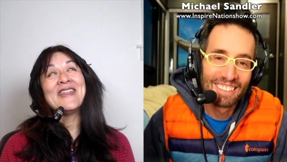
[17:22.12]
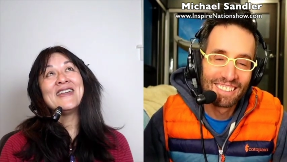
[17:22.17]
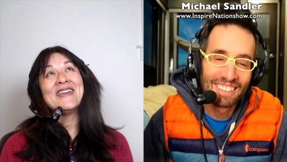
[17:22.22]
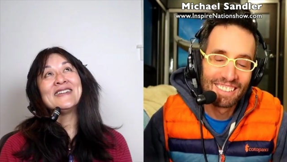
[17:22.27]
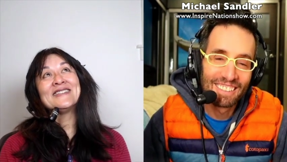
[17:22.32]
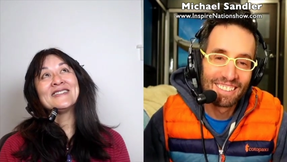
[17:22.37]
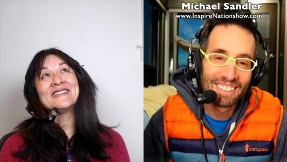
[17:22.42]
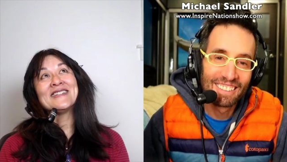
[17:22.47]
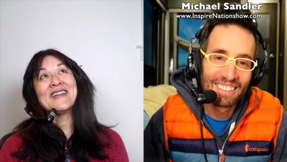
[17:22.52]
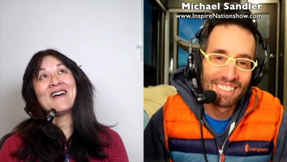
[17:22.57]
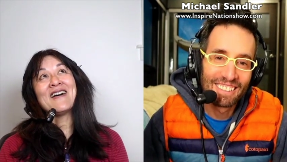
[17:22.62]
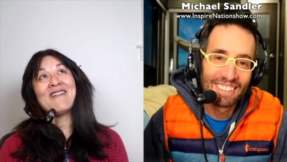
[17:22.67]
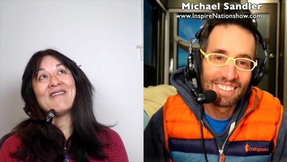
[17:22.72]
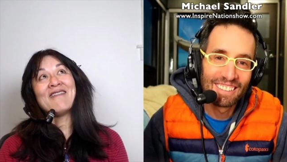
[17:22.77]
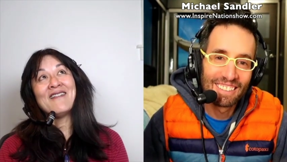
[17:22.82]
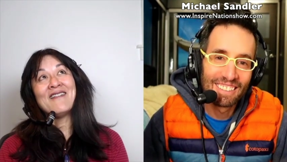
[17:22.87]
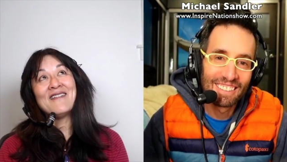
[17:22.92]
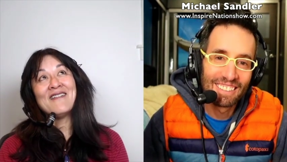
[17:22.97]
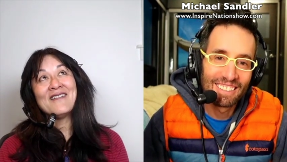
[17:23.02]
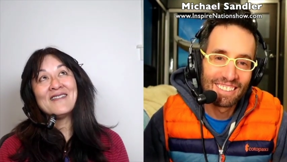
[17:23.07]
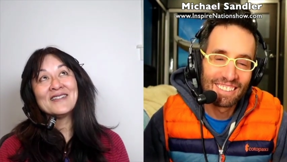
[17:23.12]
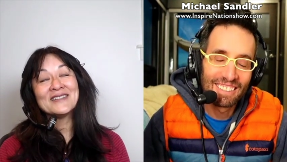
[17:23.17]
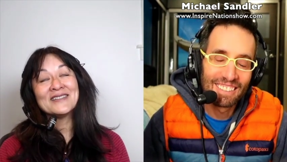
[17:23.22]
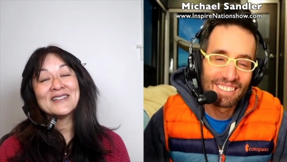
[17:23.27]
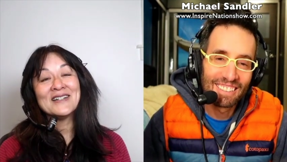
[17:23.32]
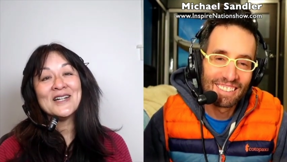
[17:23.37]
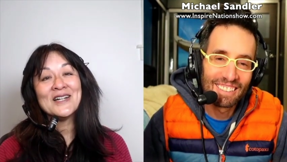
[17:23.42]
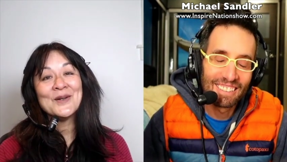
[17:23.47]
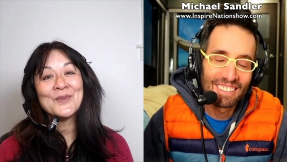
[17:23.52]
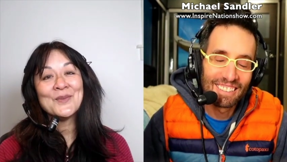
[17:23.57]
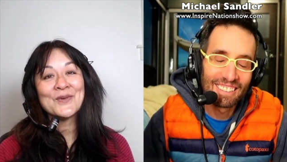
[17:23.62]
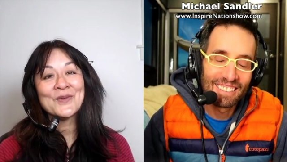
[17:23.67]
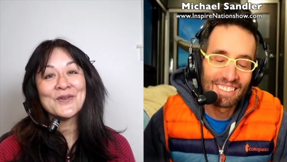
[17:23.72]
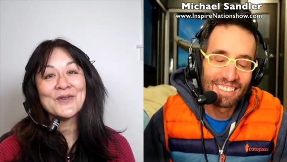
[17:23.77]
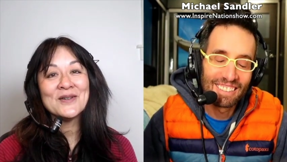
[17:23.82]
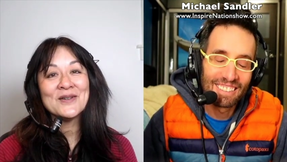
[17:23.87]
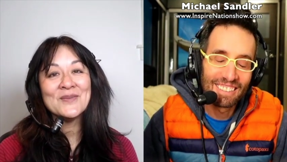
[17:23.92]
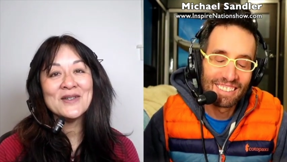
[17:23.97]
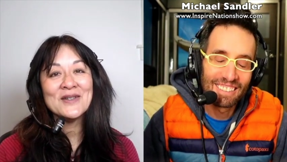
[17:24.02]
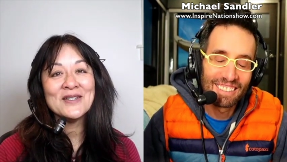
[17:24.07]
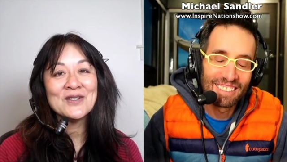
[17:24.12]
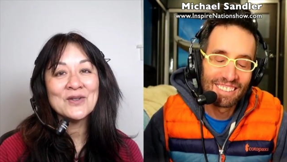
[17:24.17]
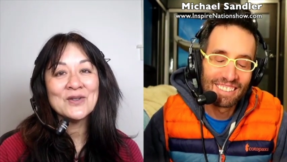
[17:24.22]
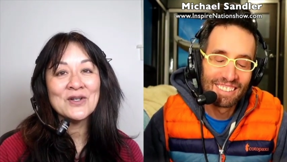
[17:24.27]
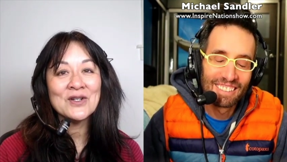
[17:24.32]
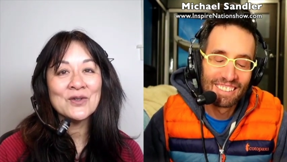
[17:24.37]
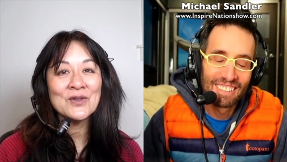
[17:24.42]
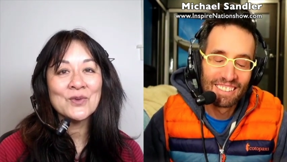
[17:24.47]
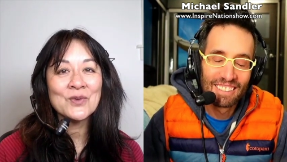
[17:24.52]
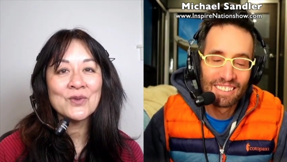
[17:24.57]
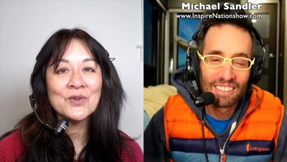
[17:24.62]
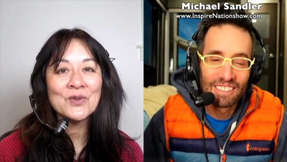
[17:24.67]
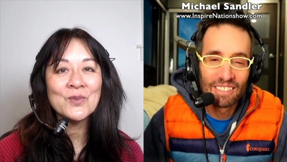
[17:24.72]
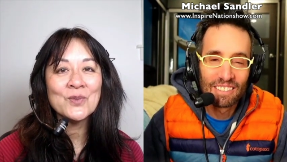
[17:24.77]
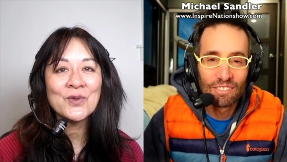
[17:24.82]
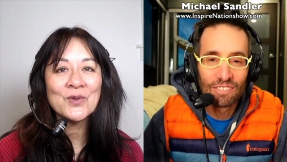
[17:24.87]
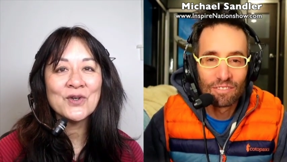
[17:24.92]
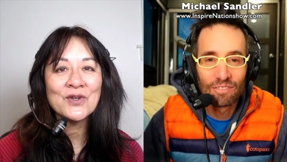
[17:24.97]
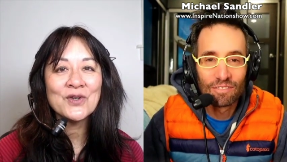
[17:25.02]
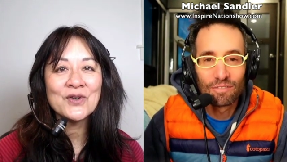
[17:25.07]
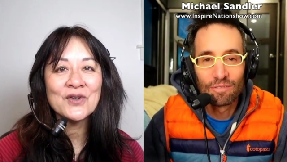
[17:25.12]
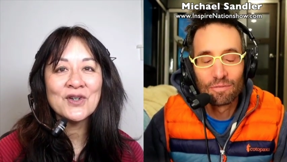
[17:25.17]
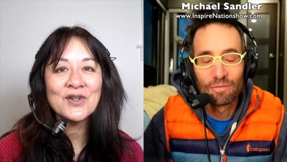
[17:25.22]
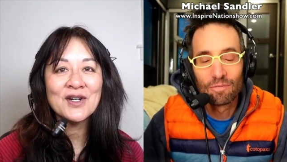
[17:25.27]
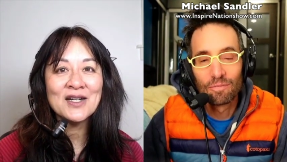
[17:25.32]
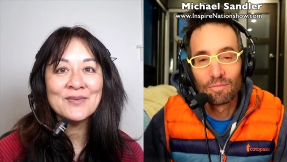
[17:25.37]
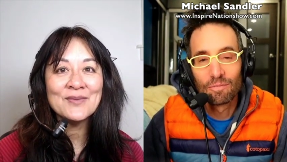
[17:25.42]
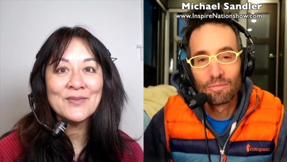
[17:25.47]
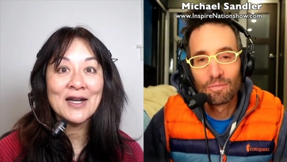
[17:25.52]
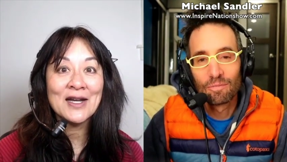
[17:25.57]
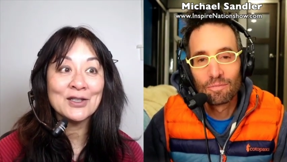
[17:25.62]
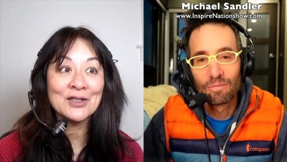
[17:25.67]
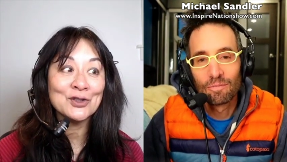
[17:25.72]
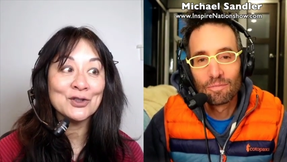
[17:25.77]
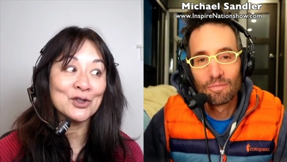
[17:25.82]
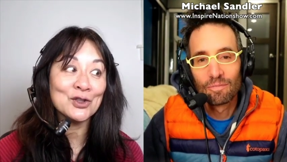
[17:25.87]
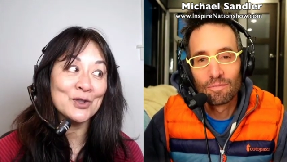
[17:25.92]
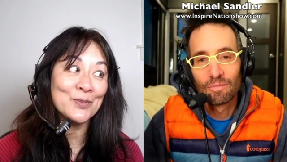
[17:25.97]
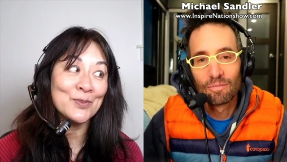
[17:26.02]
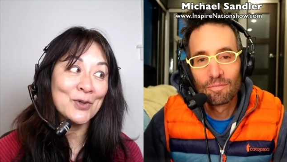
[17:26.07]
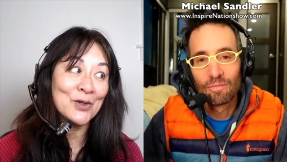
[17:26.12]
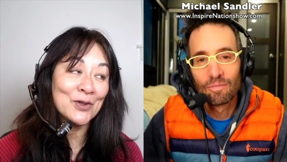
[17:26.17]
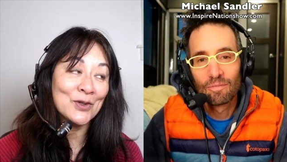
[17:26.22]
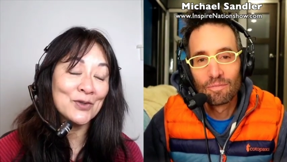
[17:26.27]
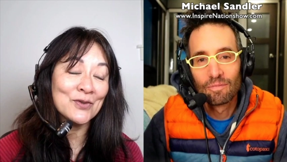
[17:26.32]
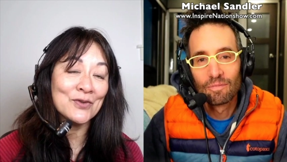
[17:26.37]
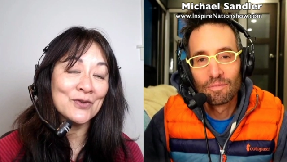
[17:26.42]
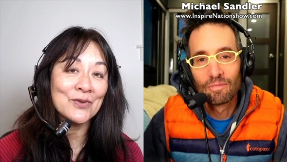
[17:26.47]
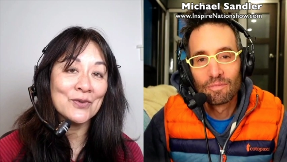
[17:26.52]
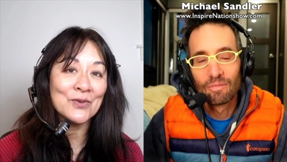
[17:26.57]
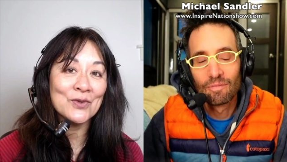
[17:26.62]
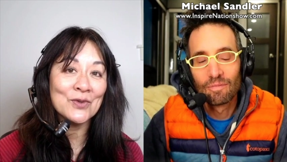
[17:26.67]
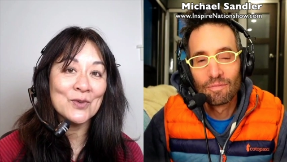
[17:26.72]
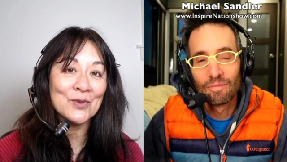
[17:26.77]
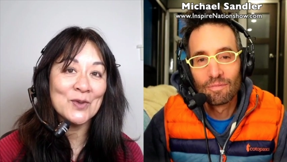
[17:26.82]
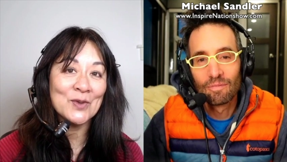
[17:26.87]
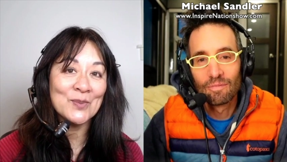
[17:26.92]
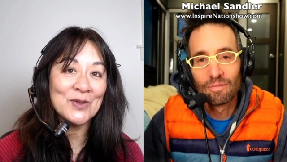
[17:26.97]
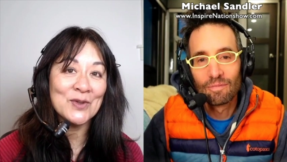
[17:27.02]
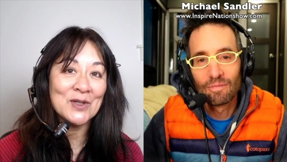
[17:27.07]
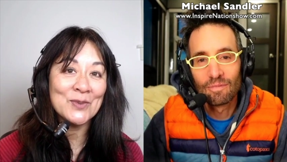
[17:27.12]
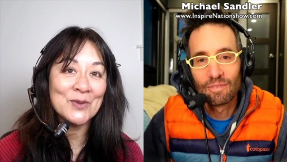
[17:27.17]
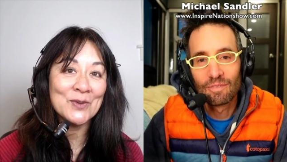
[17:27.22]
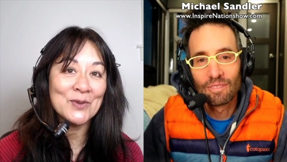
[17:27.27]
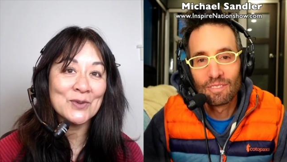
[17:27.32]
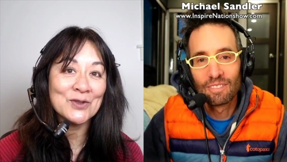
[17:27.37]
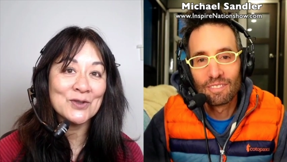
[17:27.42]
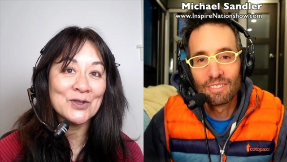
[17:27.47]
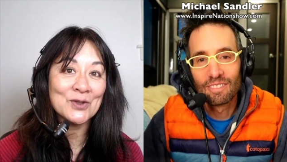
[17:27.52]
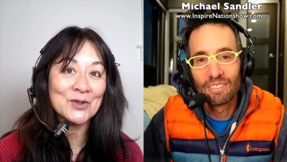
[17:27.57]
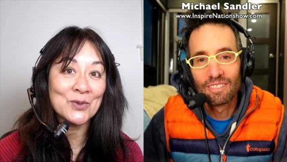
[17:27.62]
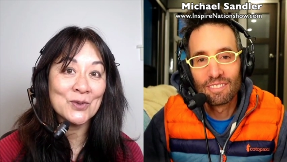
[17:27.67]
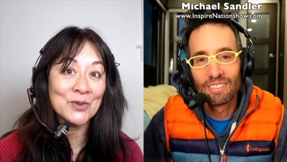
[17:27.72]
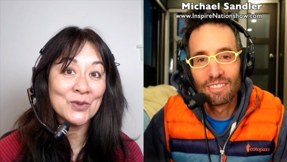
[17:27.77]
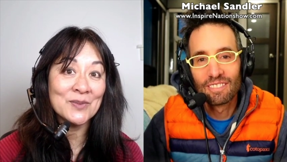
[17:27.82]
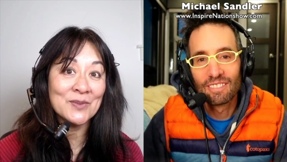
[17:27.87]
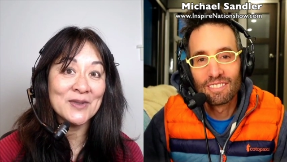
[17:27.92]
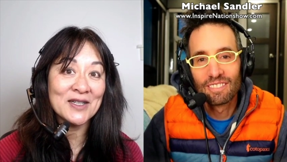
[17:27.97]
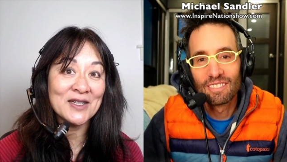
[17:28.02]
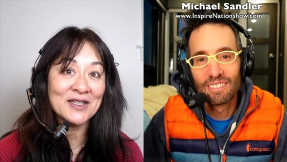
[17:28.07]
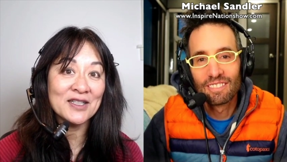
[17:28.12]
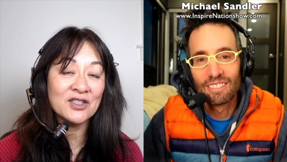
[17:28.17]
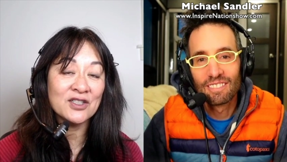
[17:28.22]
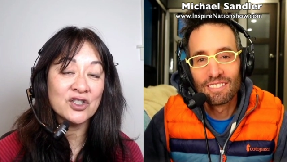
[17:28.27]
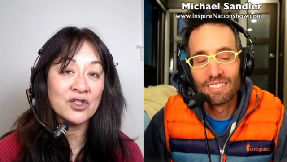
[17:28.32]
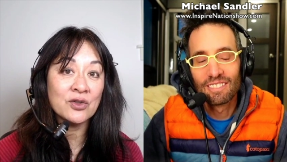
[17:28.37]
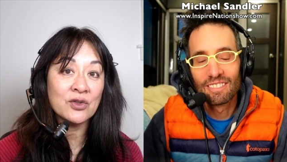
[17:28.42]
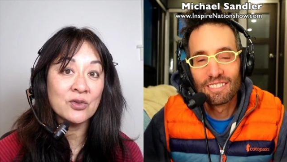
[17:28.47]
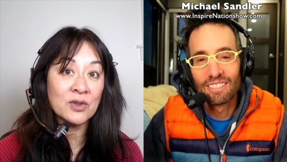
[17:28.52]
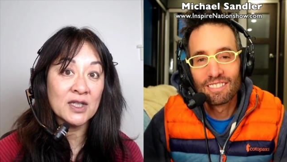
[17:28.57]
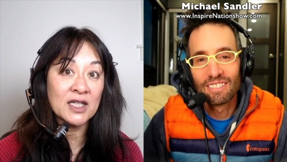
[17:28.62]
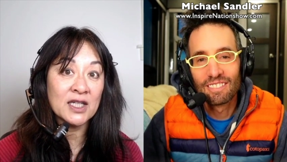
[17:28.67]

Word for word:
Speaker 1: this in a long time where I'm in a group where I'm actually part of the group and people are screaming at each other.